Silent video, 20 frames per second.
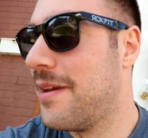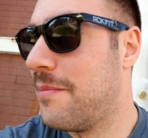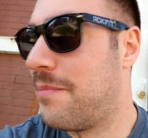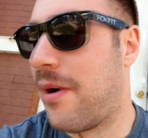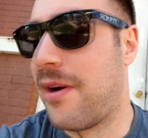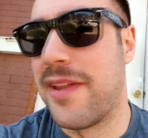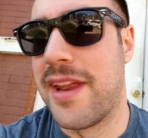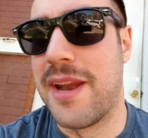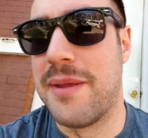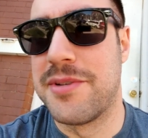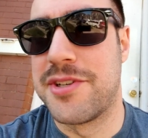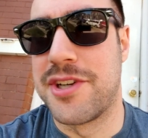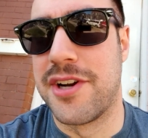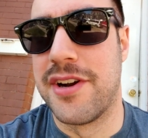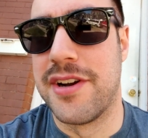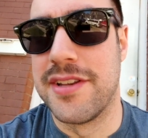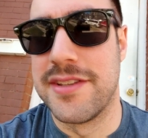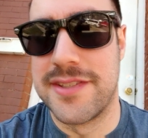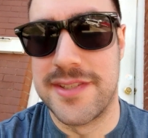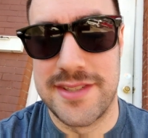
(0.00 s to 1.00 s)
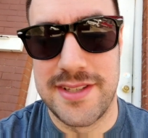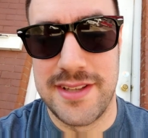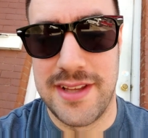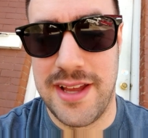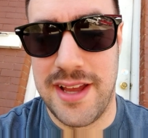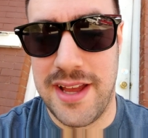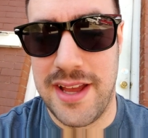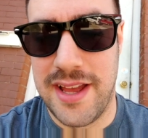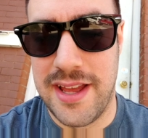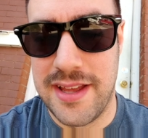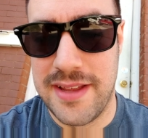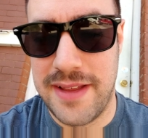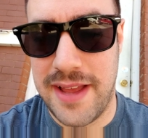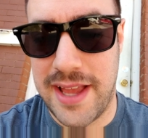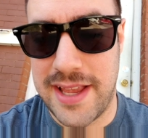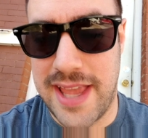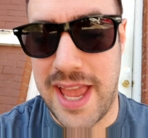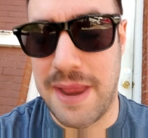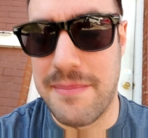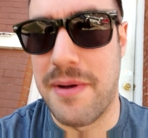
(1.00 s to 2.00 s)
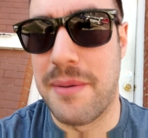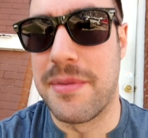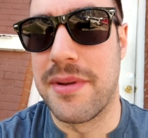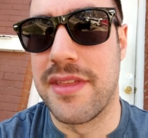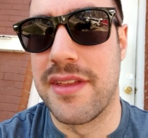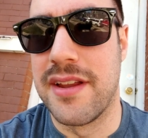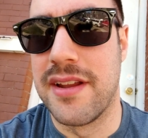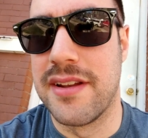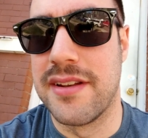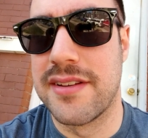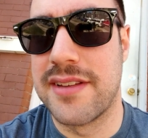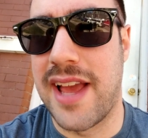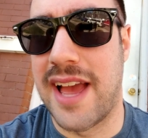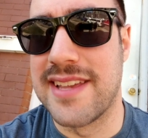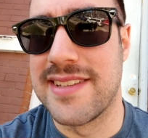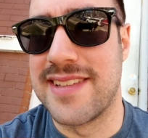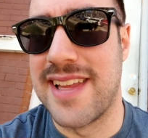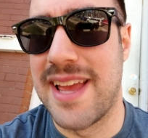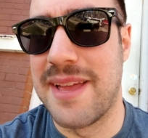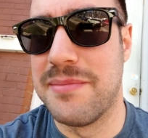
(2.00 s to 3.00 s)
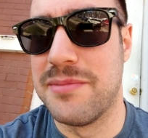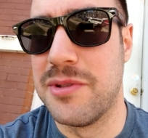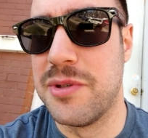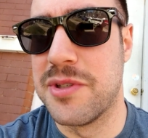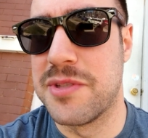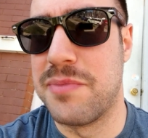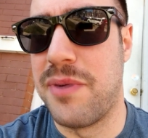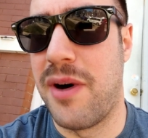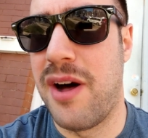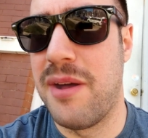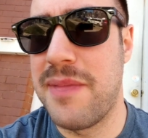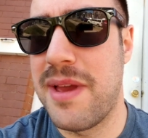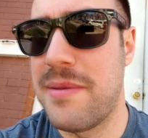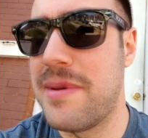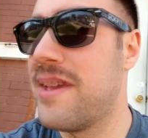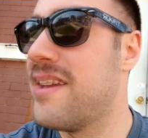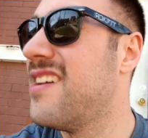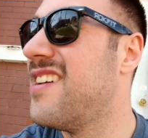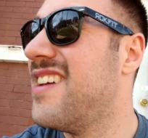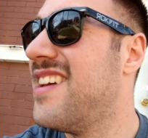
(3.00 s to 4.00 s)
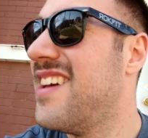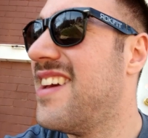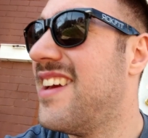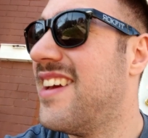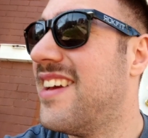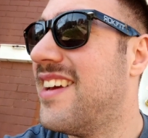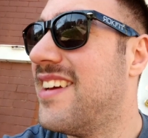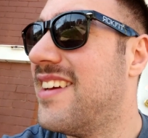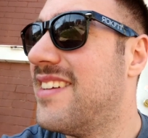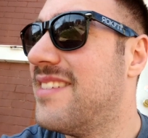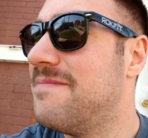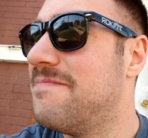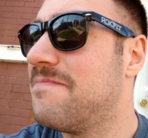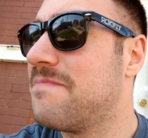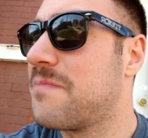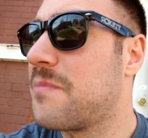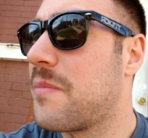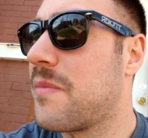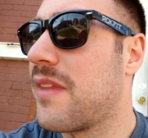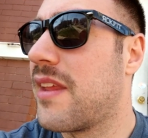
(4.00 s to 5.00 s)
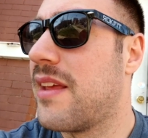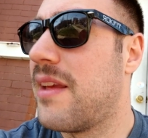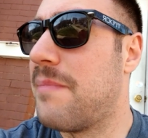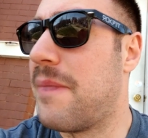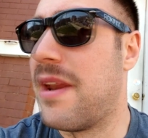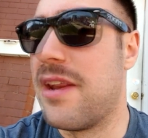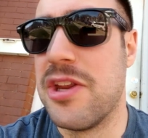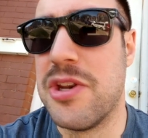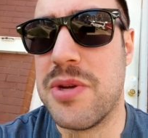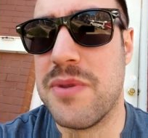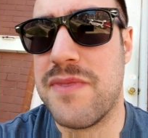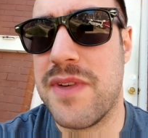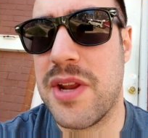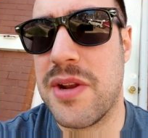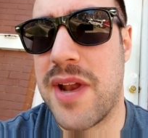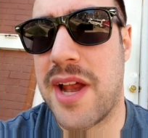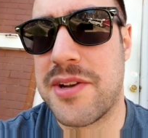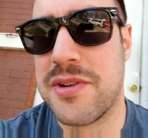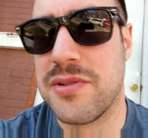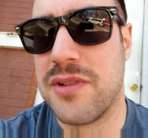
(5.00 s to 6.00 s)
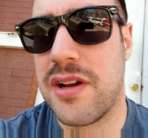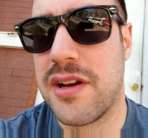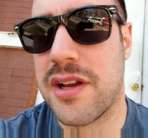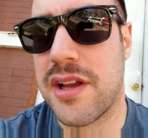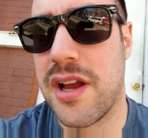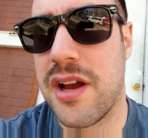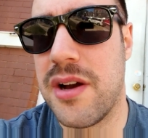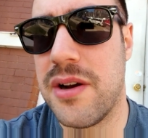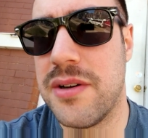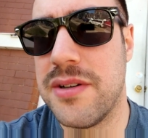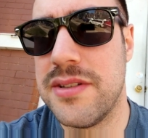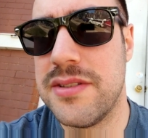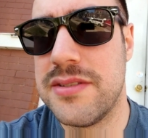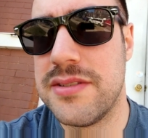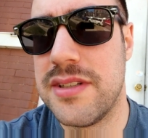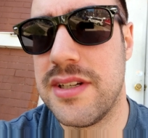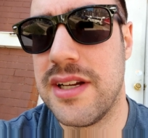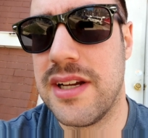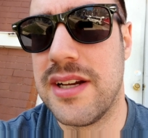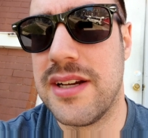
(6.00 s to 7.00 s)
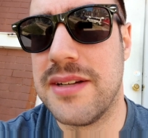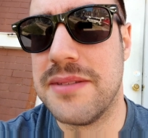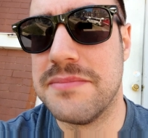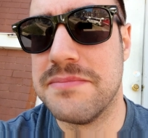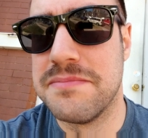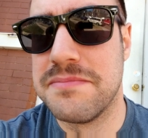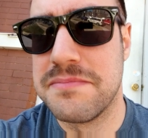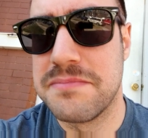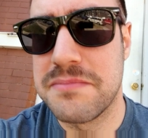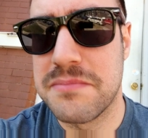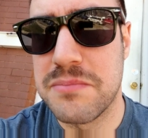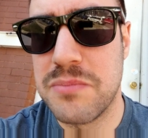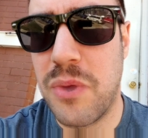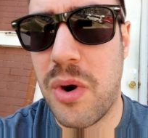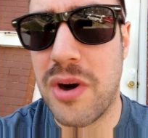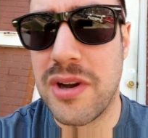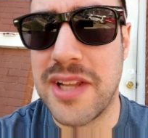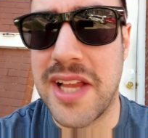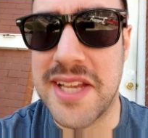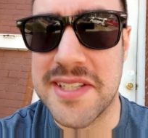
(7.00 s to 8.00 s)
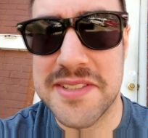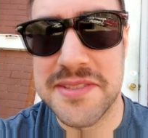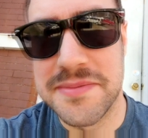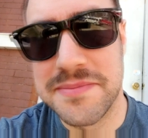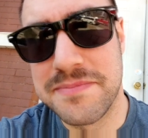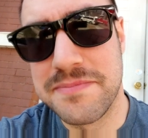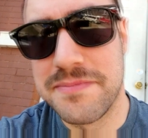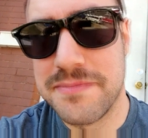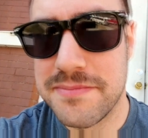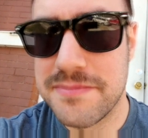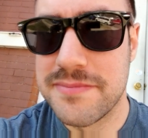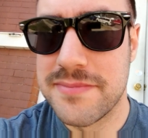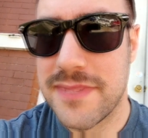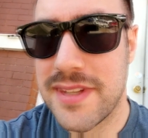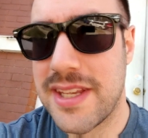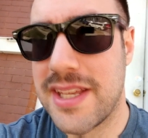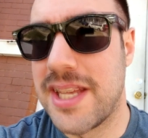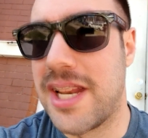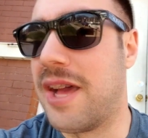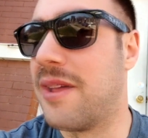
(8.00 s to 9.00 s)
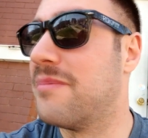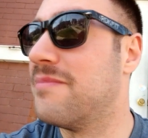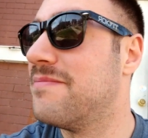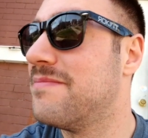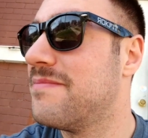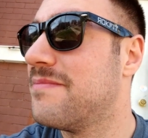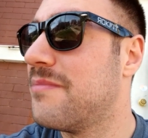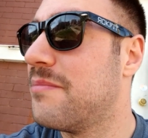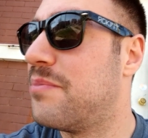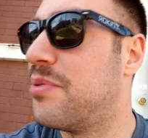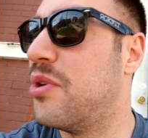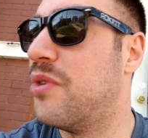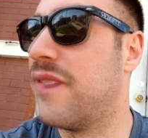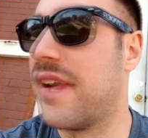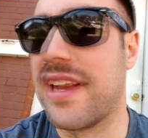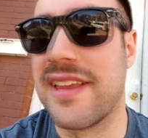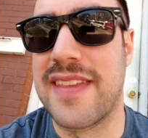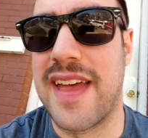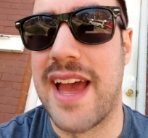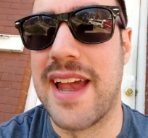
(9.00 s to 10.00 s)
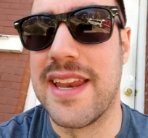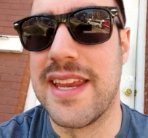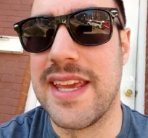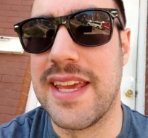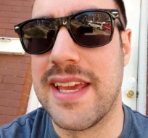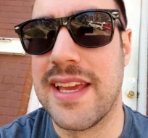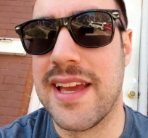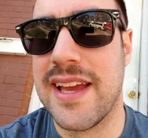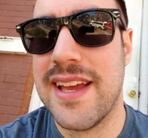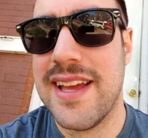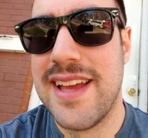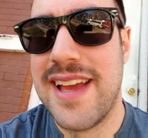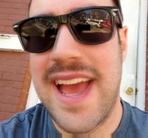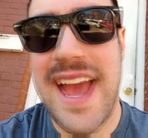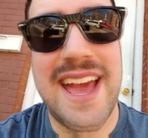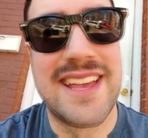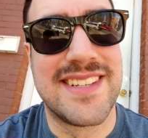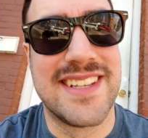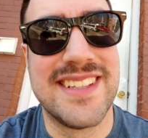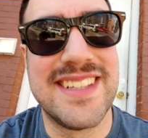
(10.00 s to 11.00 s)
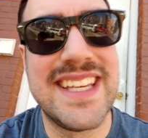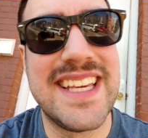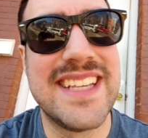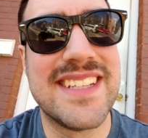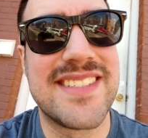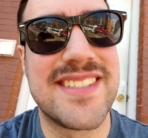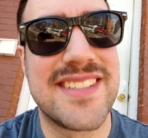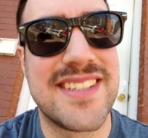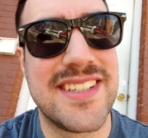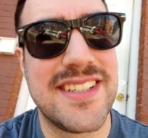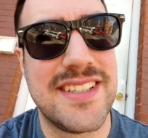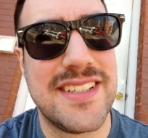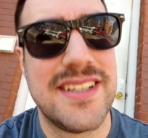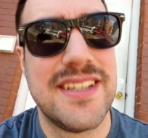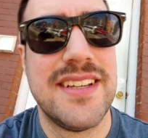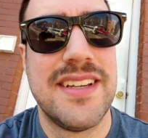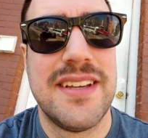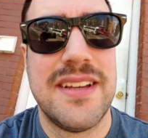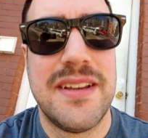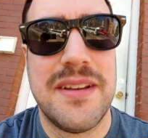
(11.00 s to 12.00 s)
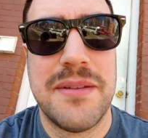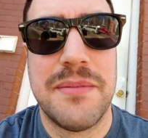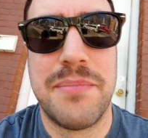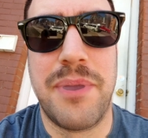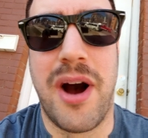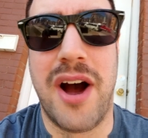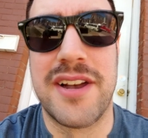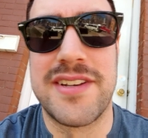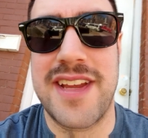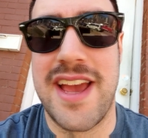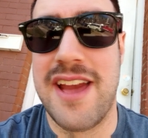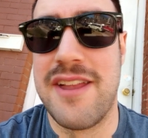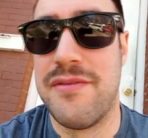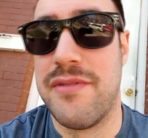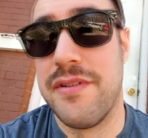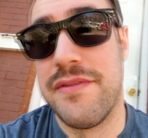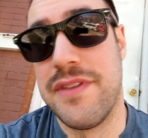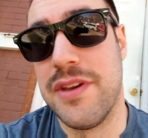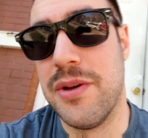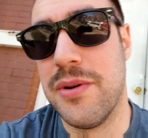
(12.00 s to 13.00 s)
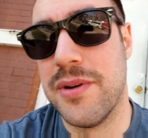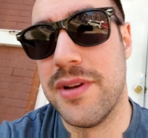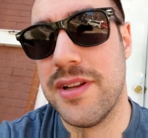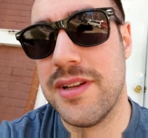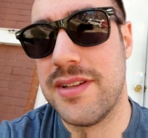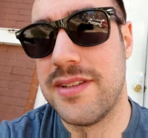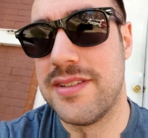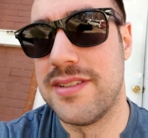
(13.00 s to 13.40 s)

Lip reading: part of that I'm sure is, I can't remember the guy's name, Louis Ball maybe? He made a YouTube video not too long ago, more or less, you know, proving that he has at least bought and reviewed